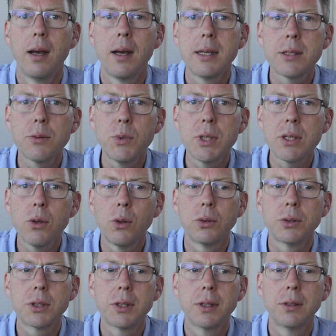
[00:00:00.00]
As a
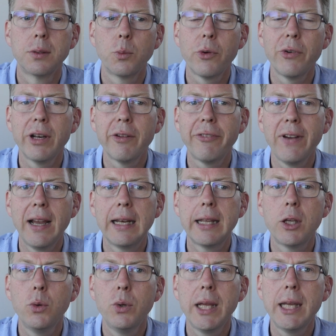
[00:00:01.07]
result, we're in a fairly
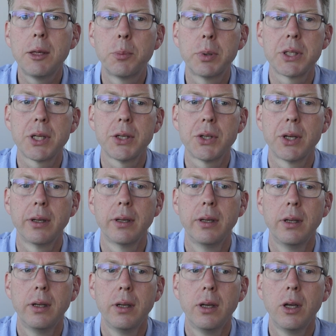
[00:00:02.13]
unique position.
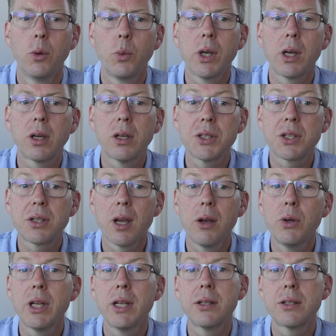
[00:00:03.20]
We are
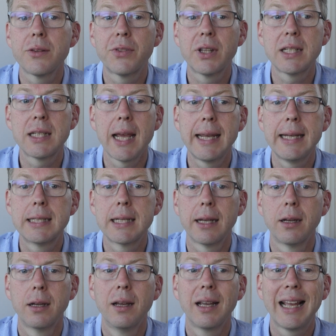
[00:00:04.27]
custodians of the
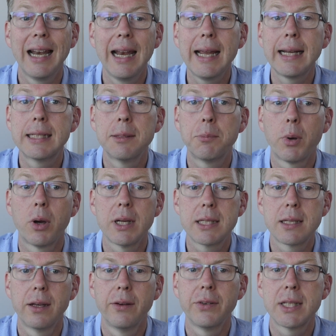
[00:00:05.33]
data collected by
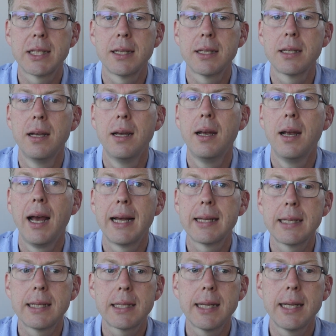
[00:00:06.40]
services as
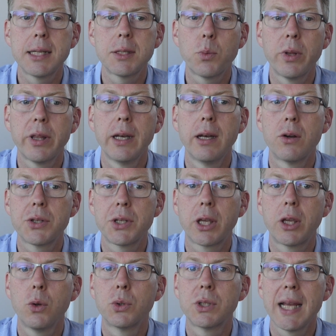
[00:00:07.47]
it sits within our
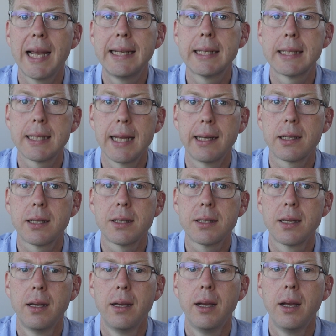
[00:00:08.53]
secure data
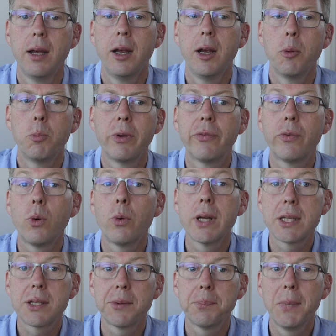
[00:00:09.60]
centres before
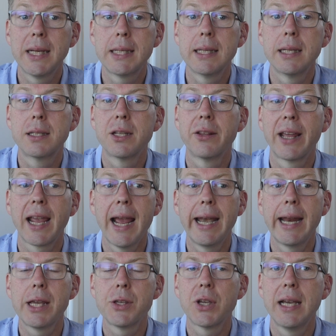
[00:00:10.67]
it's submitted to the
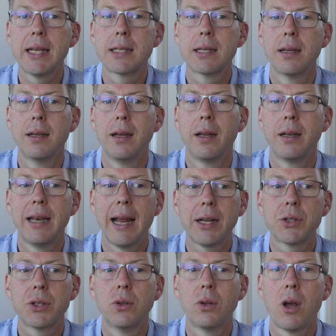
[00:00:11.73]
NHS
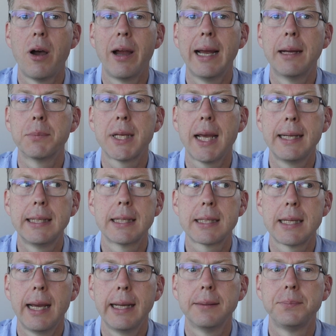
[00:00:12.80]
National IAPT
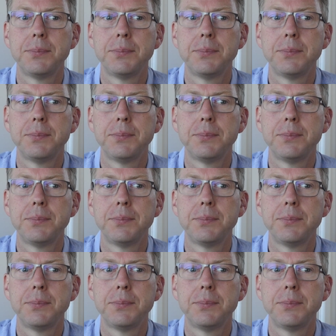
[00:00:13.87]
dataset.